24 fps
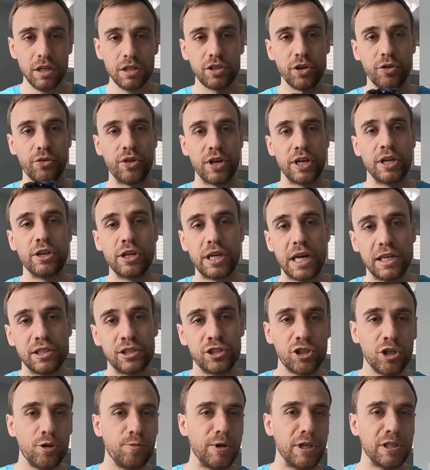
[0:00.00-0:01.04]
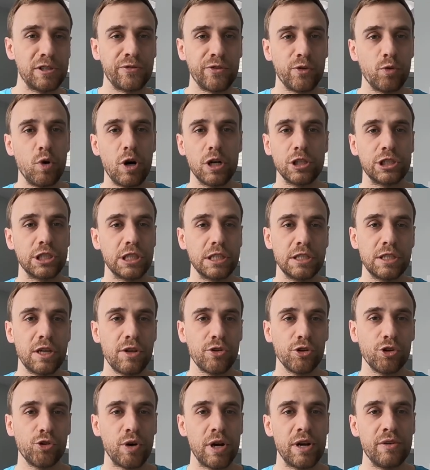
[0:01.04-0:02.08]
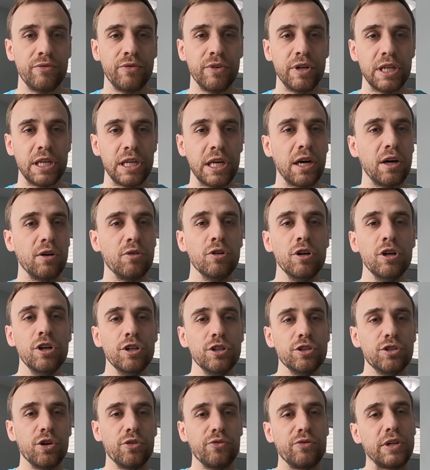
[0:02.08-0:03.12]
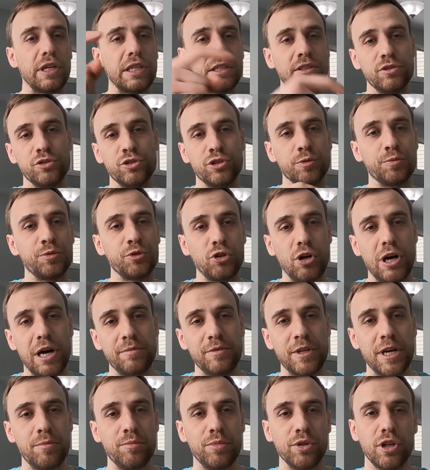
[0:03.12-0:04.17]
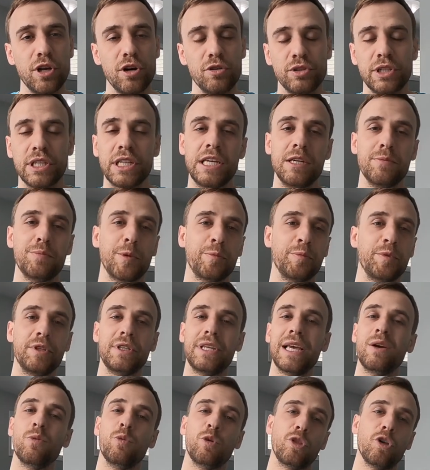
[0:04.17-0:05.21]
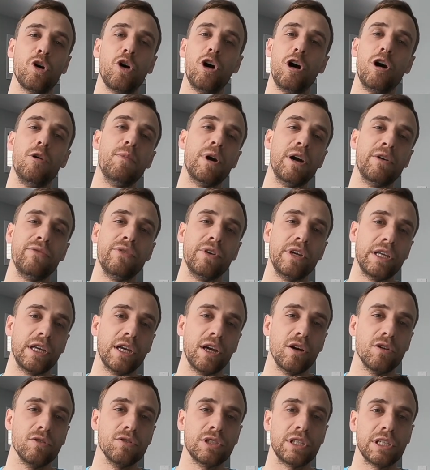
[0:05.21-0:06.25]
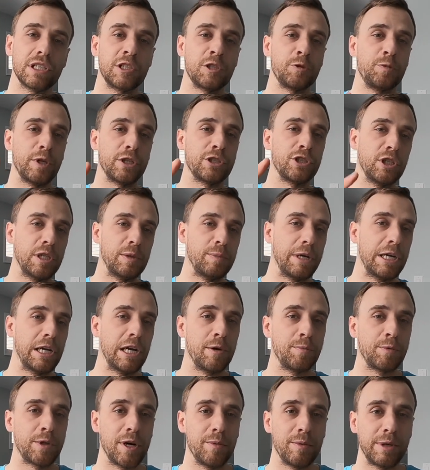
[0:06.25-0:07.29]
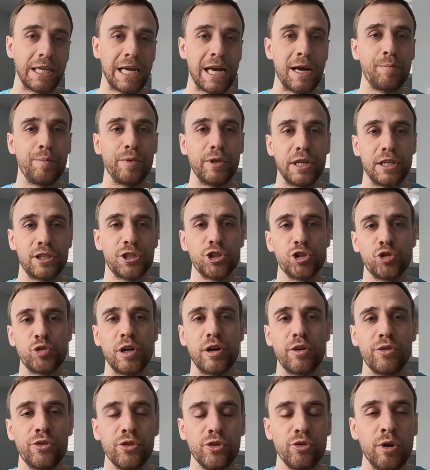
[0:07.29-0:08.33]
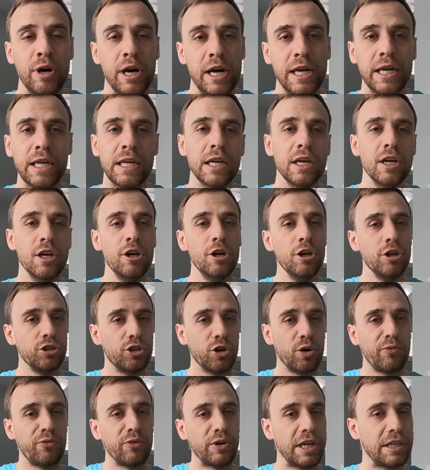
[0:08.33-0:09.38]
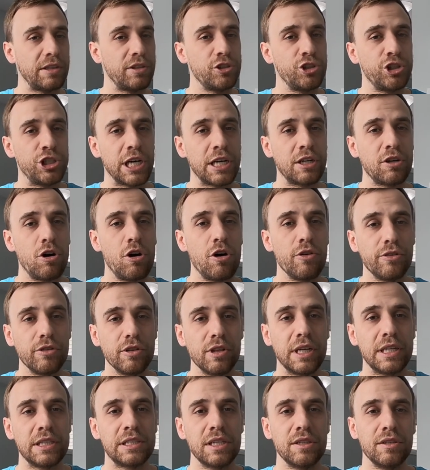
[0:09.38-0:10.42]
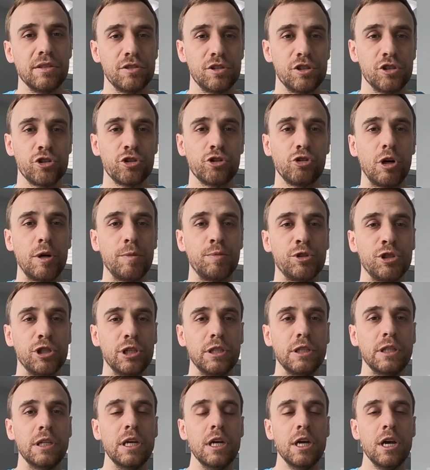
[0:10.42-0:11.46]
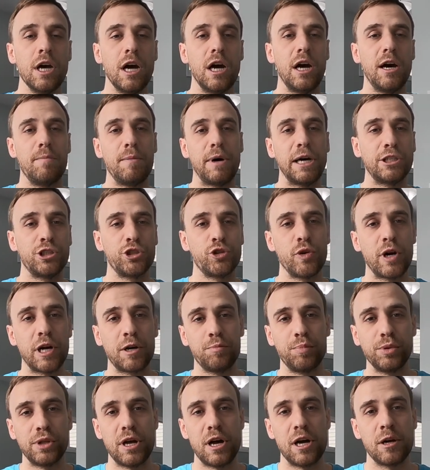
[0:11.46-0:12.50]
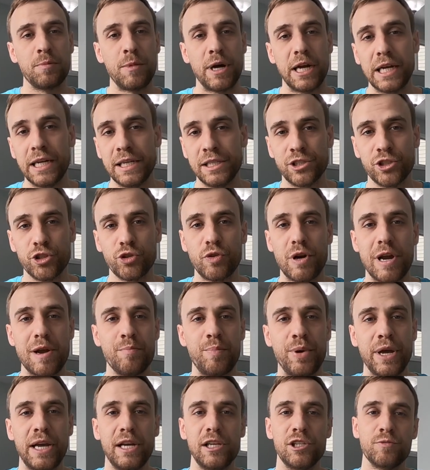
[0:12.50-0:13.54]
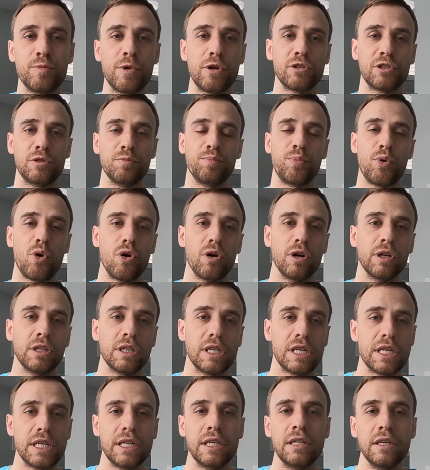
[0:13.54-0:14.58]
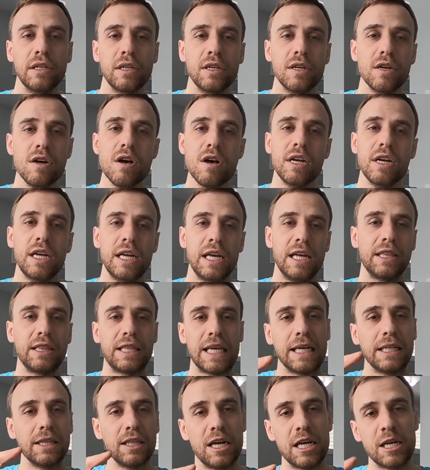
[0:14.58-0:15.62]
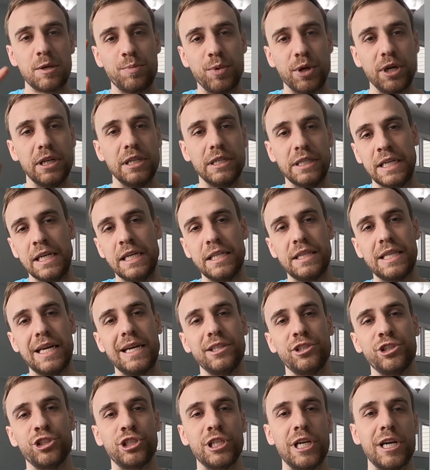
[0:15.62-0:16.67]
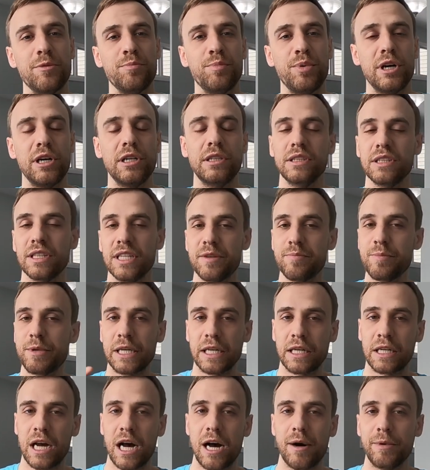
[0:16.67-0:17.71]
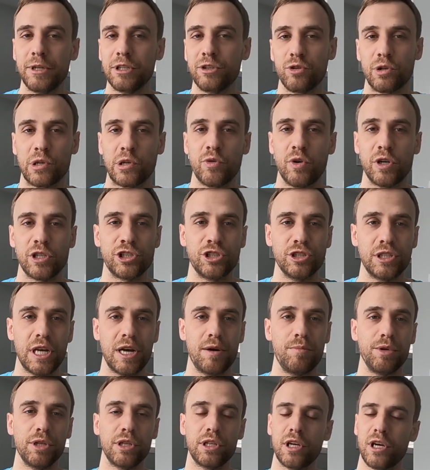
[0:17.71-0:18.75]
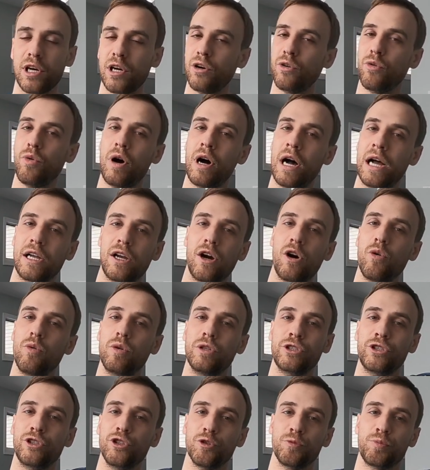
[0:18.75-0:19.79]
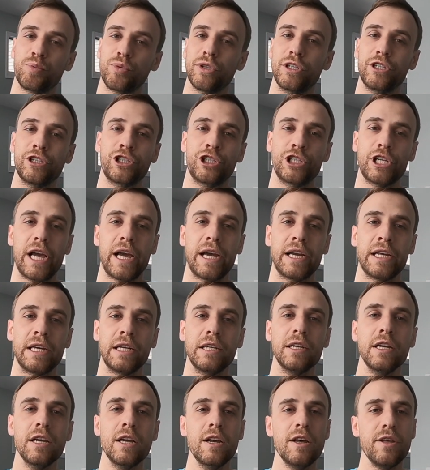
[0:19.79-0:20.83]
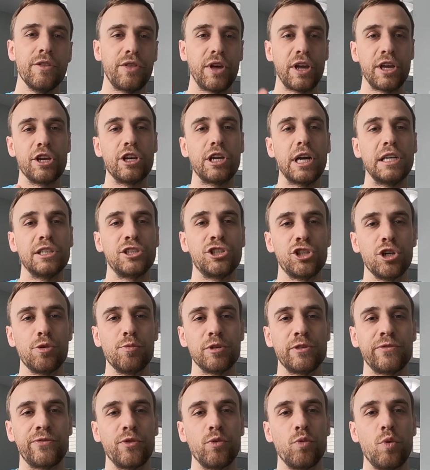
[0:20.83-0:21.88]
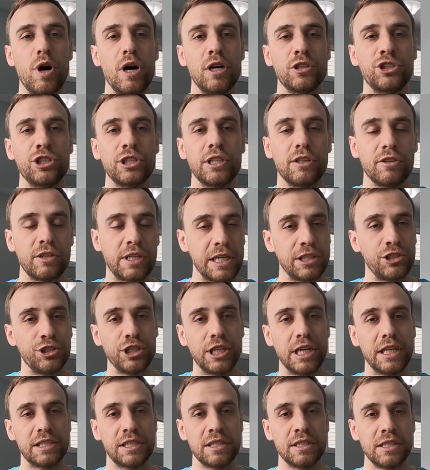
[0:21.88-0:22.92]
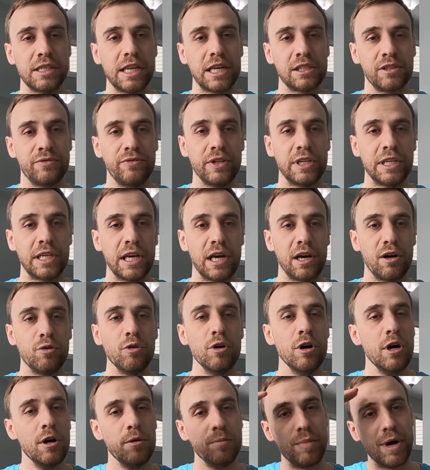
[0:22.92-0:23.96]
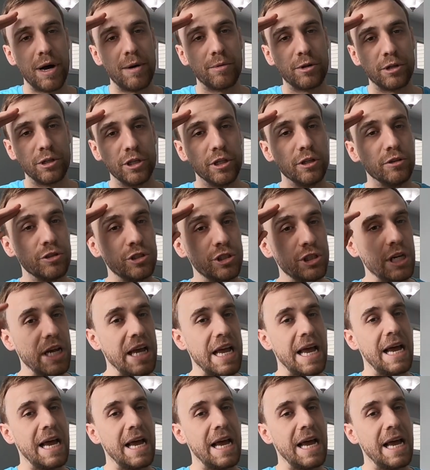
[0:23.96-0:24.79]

So thank you guys so much for watching another great video. Don't forget to subscribe down below to keep up to date with all my videos, especially my upcoming Appalachian Trail through hike. Don't forget to check all the links in the description, uh, my truck blog, my Instagram page, most importantly. Hit that like button, hit that share button, leave me a comment or a question down below. I always do appreciate it. Thank you guys so much for watching. I'll catch you guys in the next video. Baba Ganoush